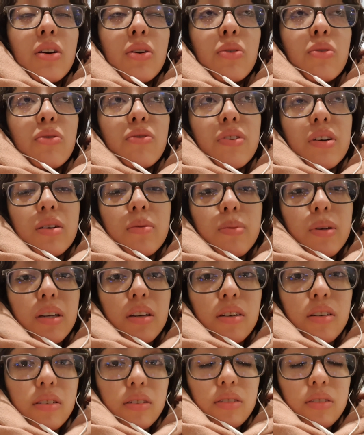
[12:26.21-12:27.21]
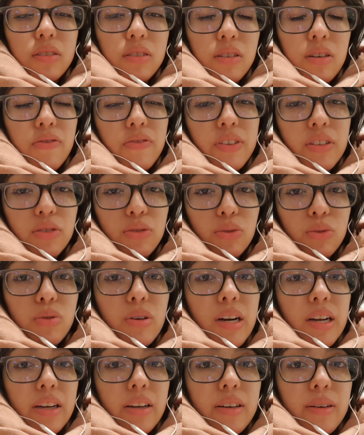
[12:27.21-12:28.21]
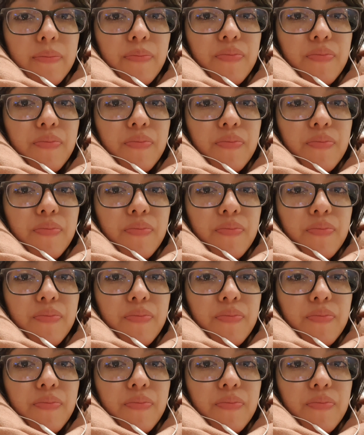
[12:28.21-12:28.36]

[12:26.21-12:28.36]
Uber because of the strike.